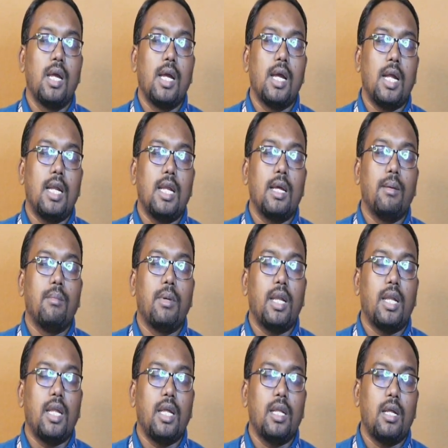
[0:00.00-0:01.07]
and I am
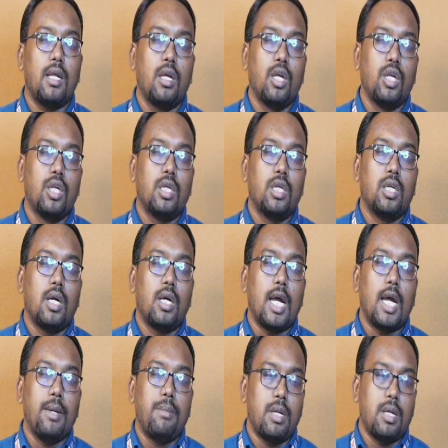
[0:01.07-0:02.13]
getting the
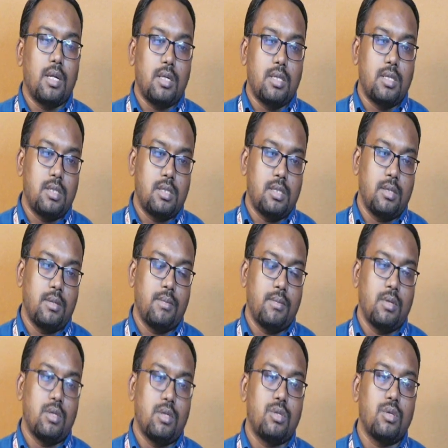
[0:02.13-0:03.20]
IP address.
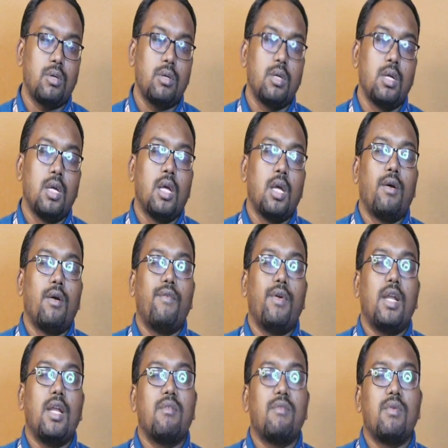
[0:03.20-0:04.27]
So
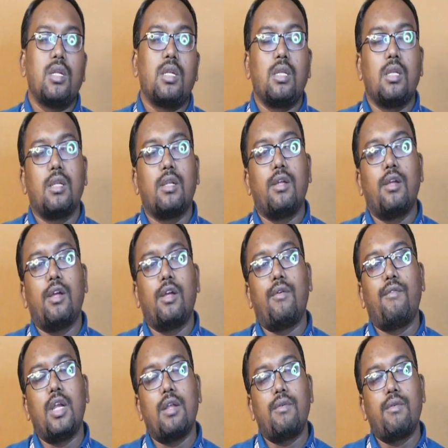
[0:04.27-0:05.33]
whenever
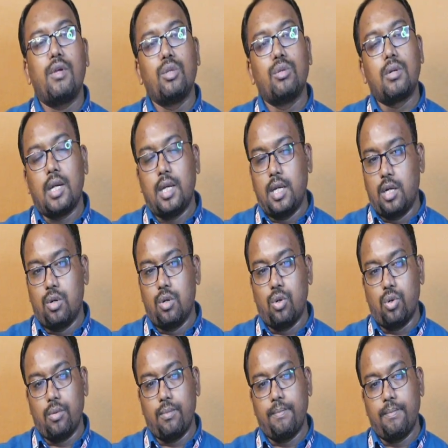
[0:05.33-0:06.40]
you run a code,